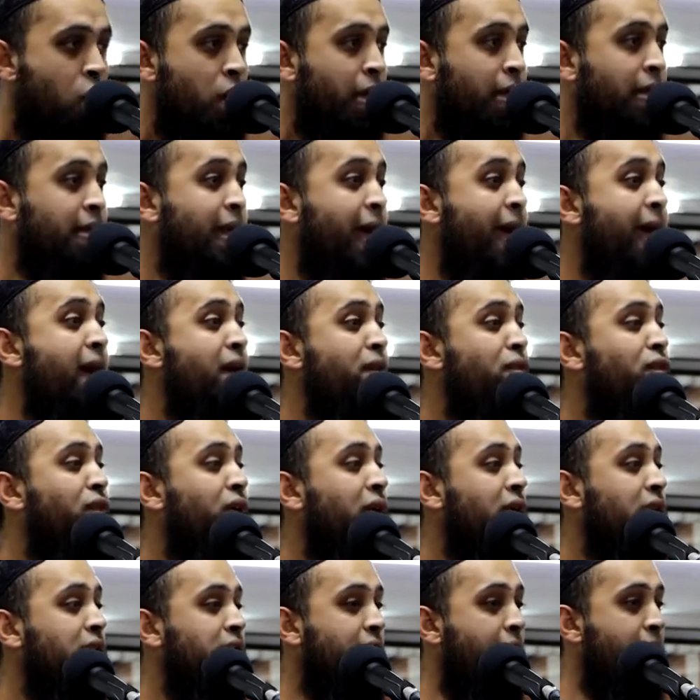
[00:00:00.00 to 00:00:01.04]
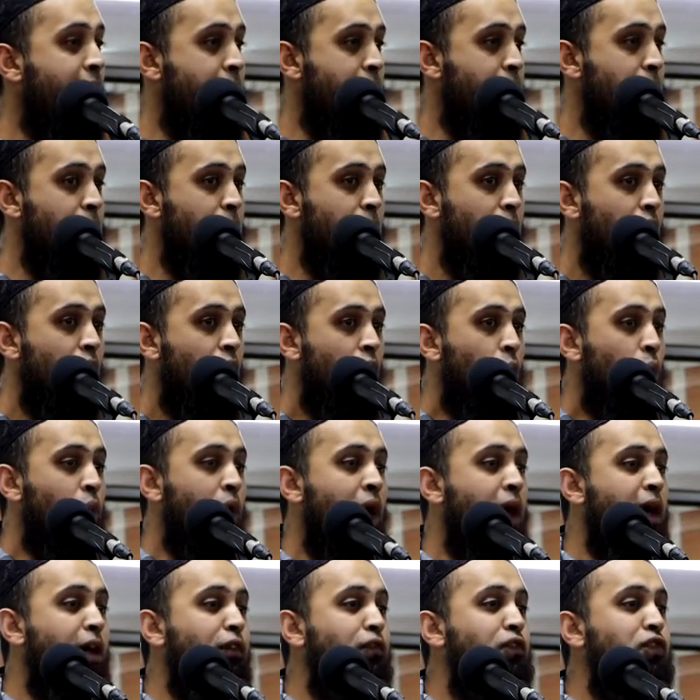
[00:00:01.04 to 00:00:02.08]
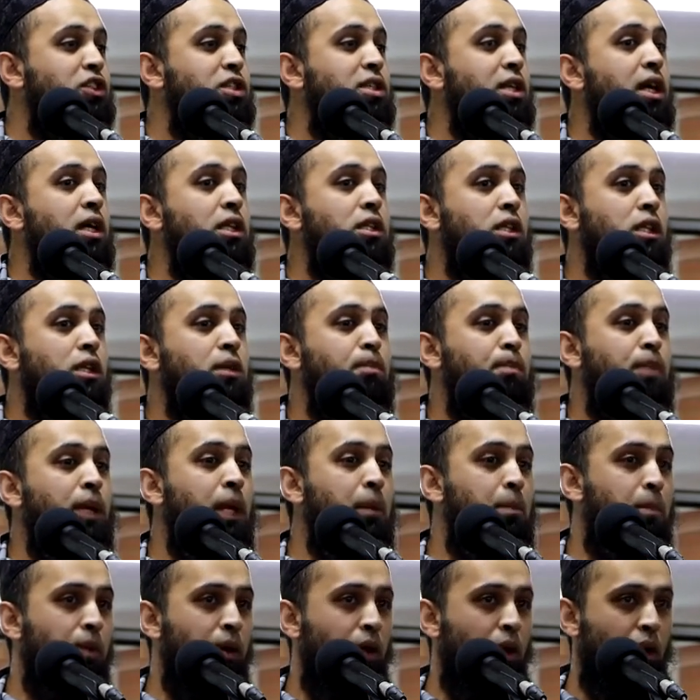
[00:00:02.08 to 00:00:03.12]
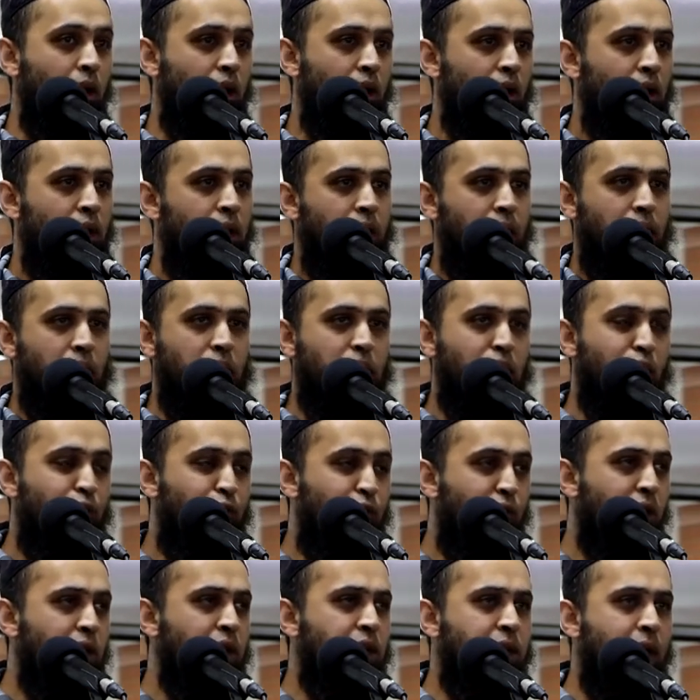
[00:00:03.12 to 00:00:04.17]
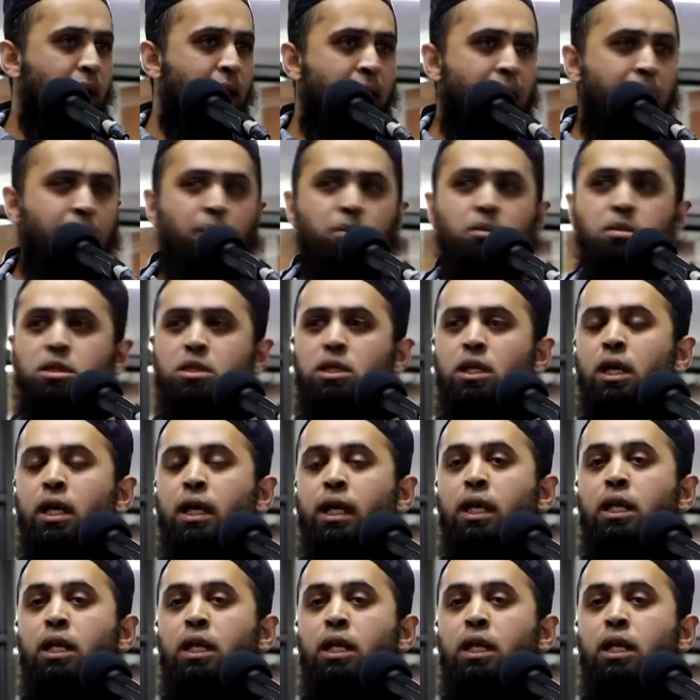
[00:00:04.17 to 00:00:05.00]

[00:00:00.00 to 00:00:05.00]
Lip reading: in every time we have certain people in different times,